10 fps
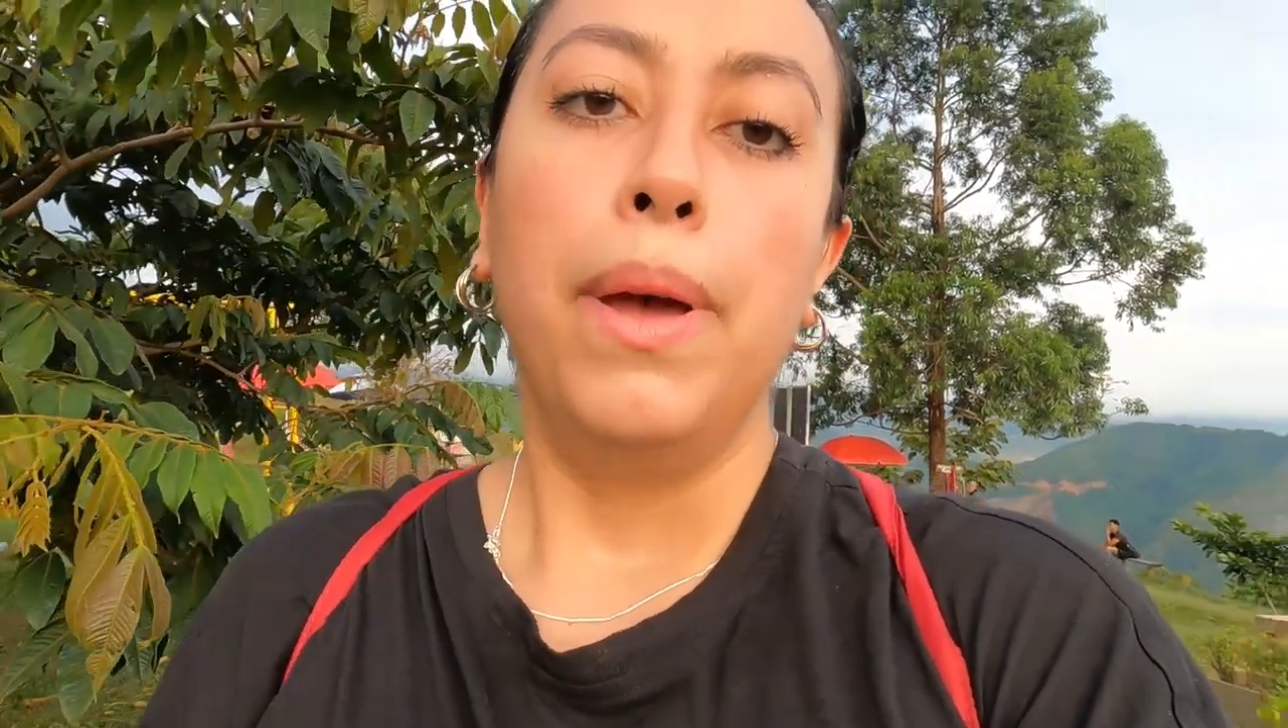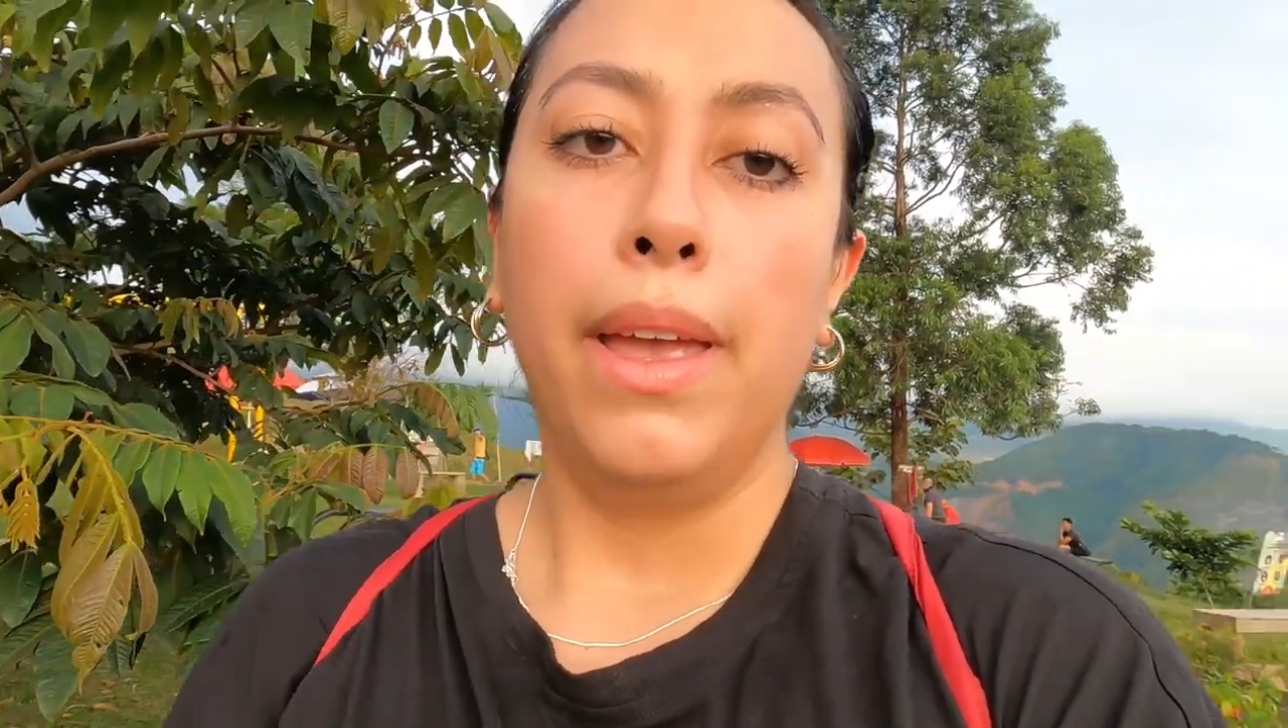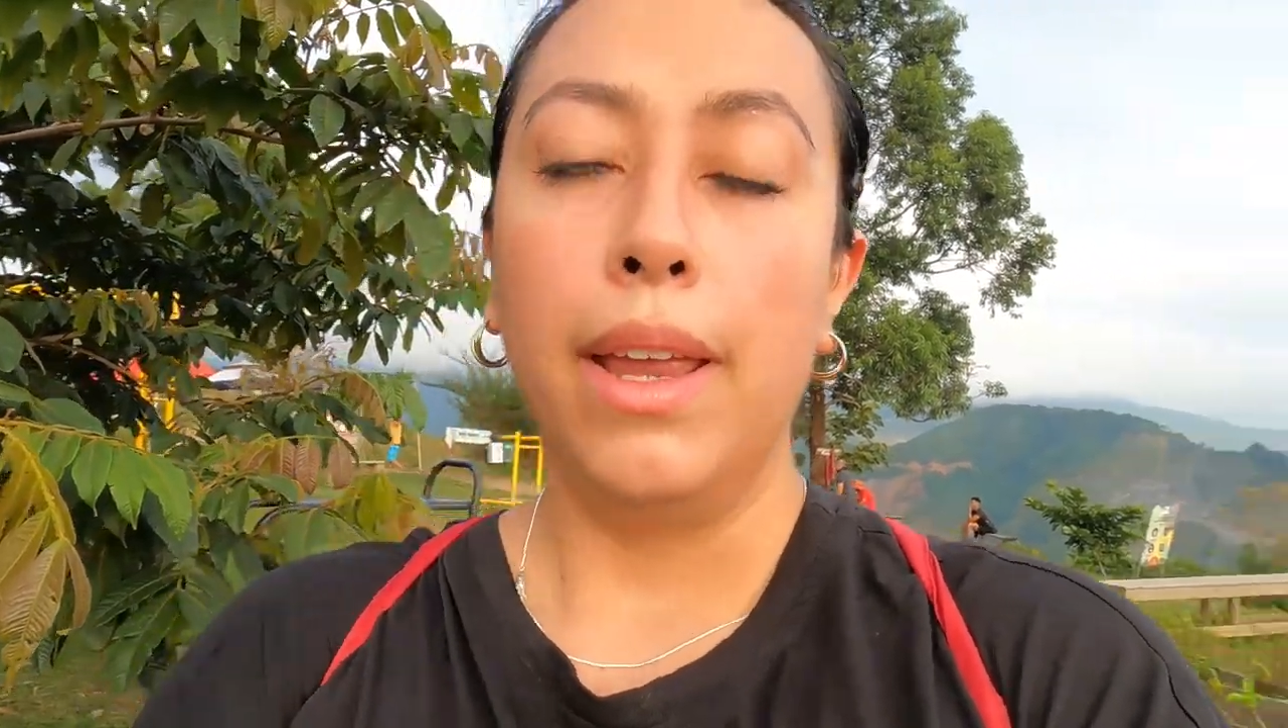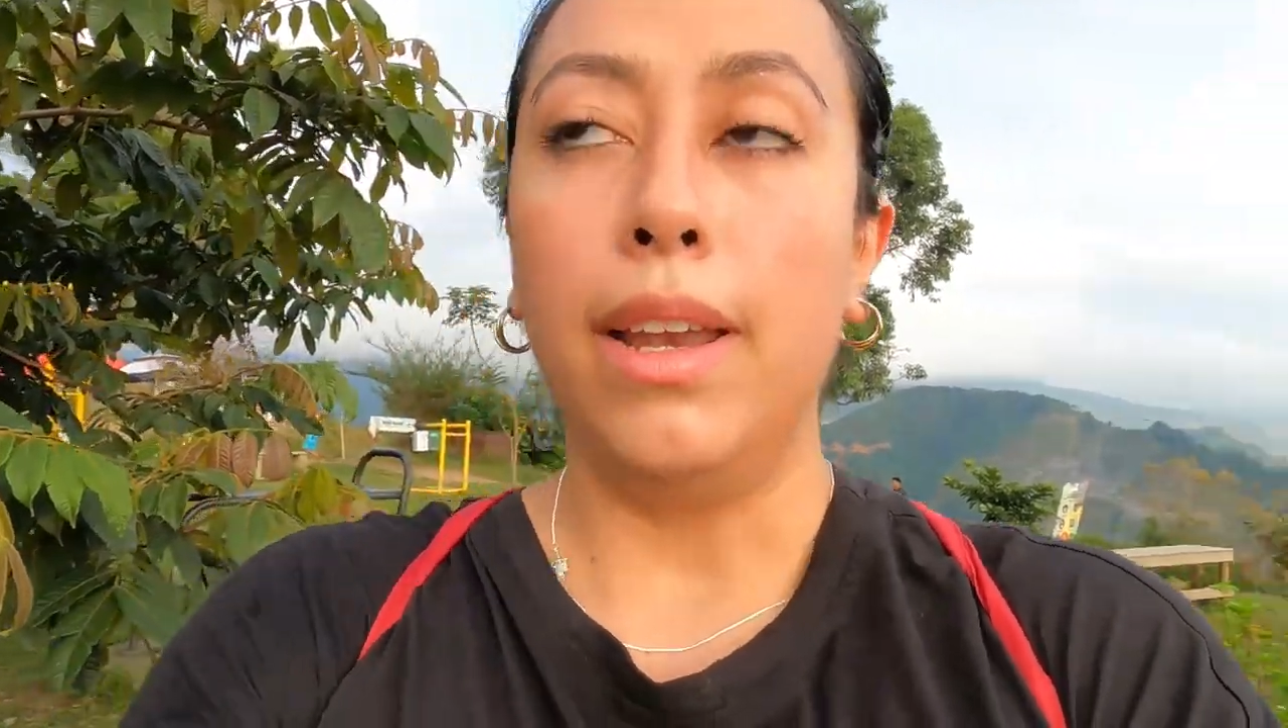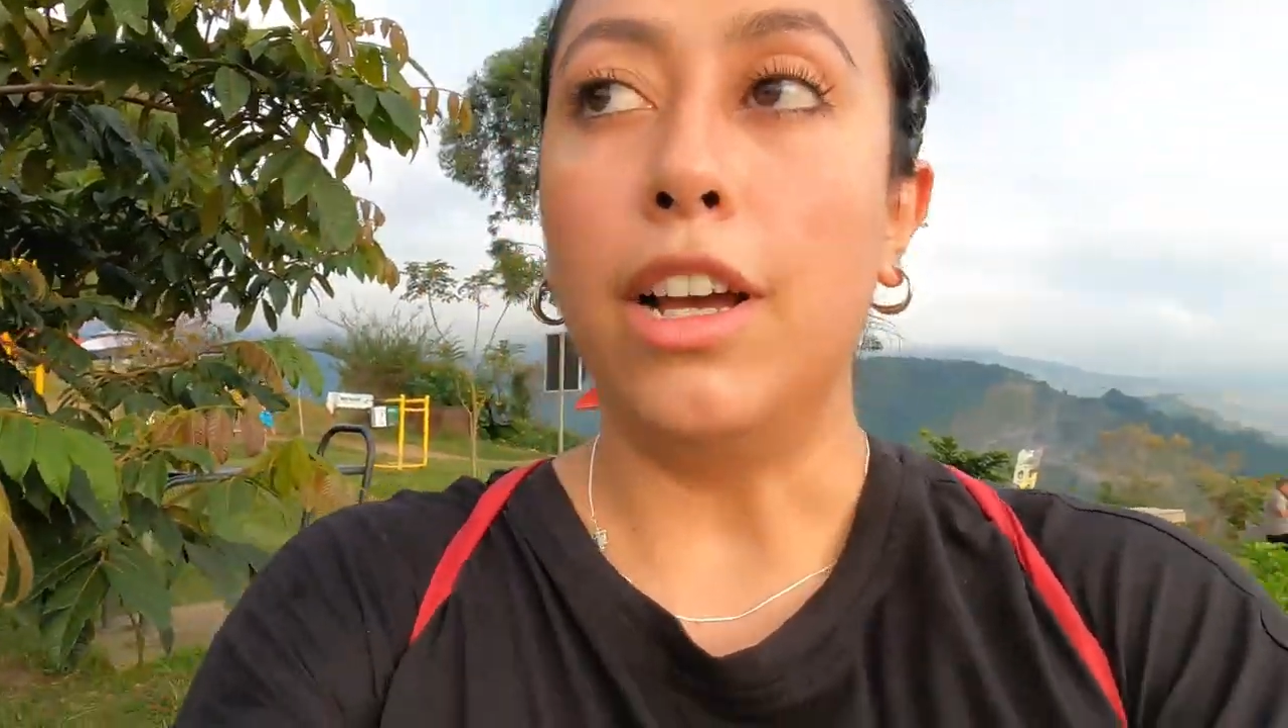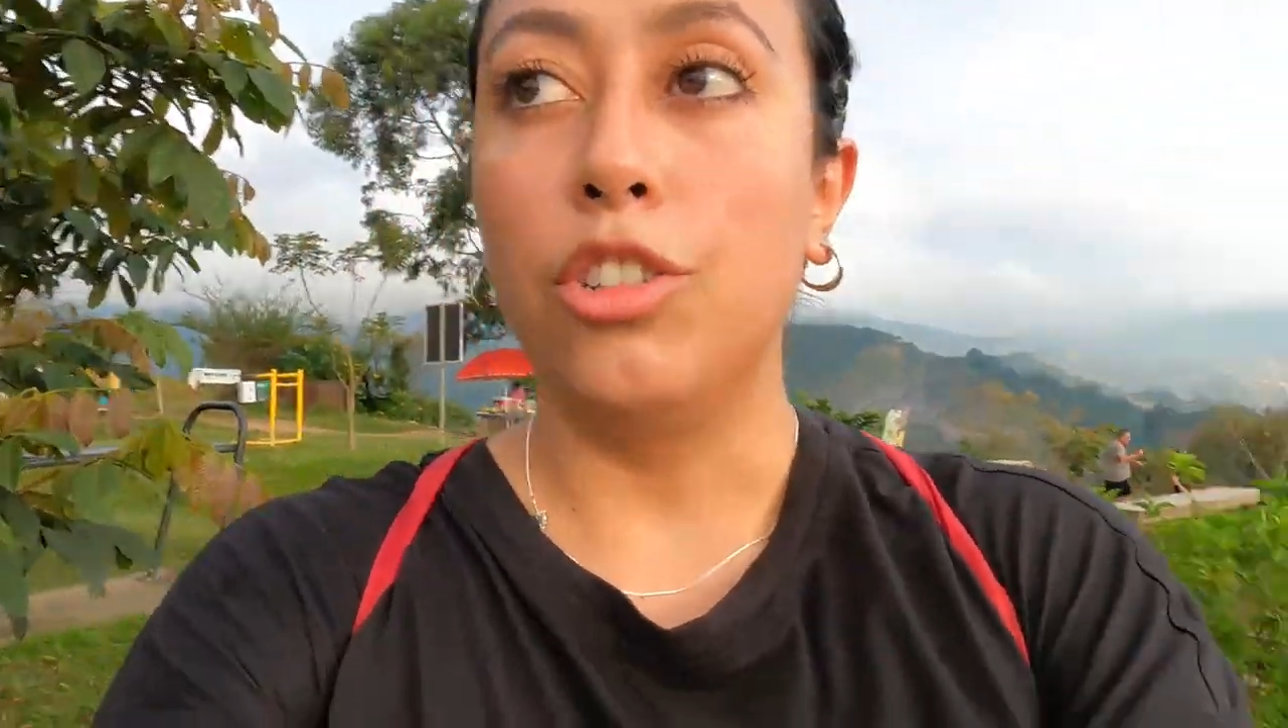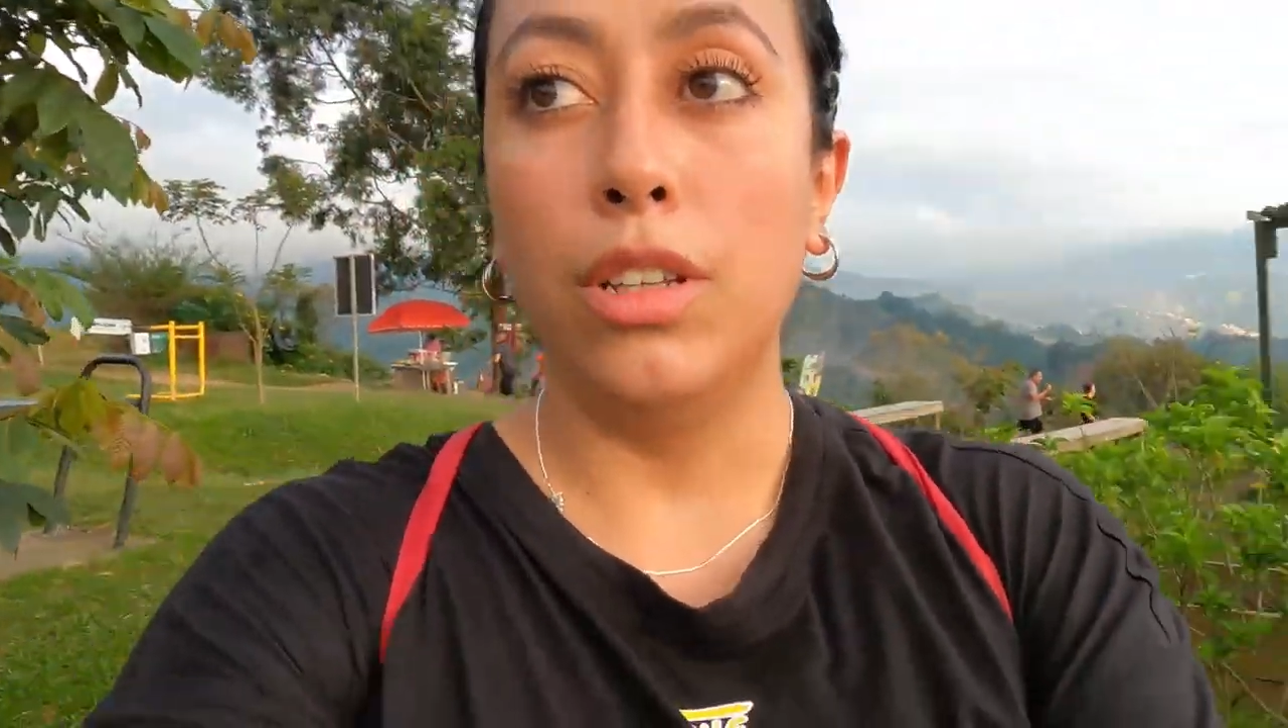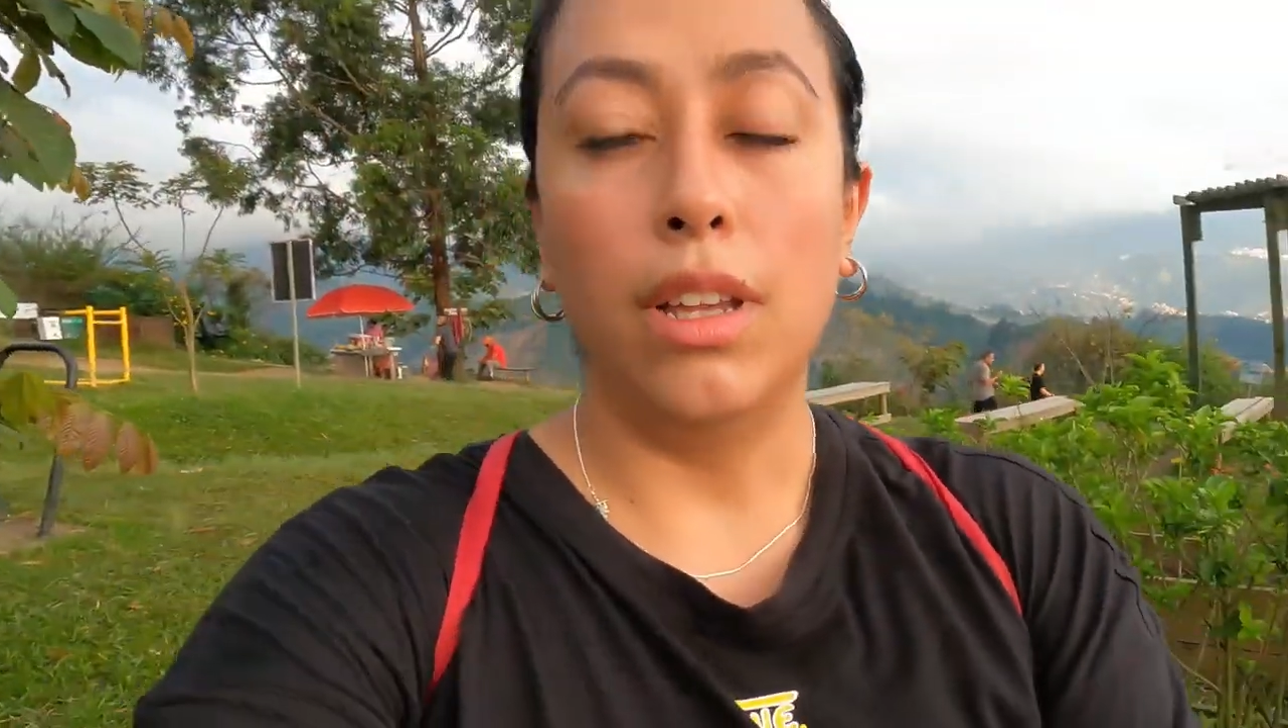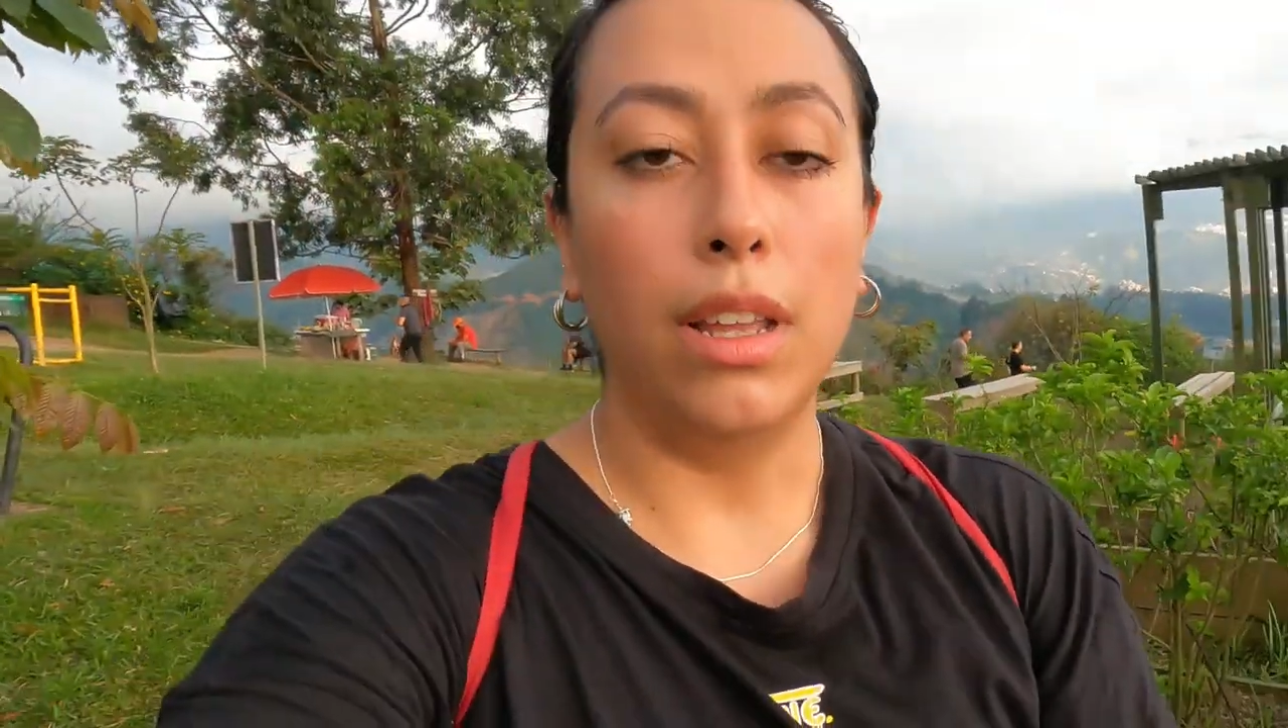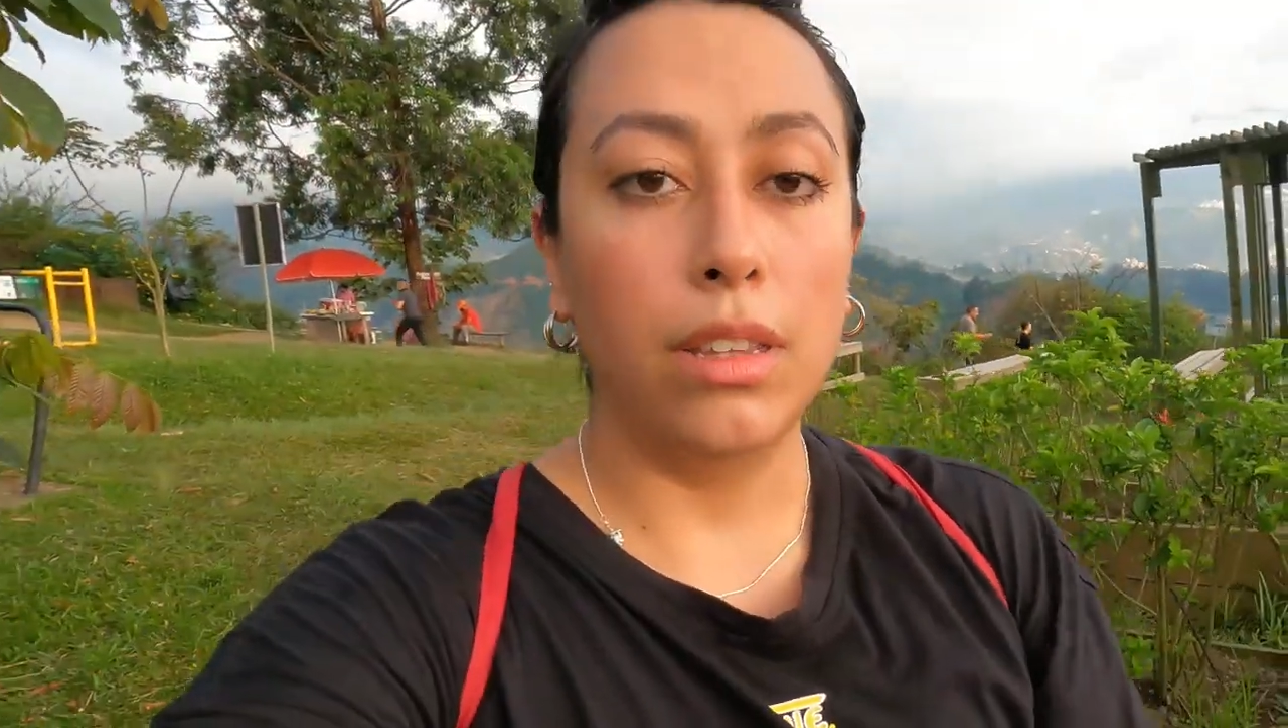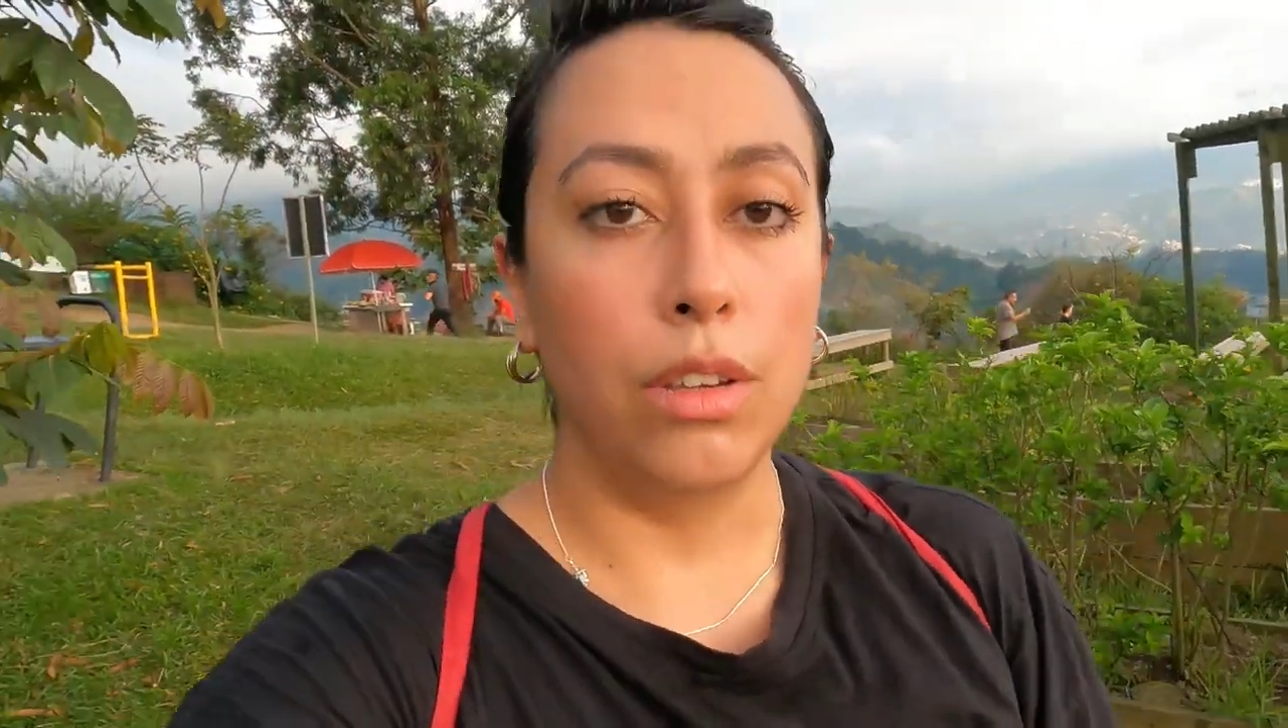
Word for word: and actually the,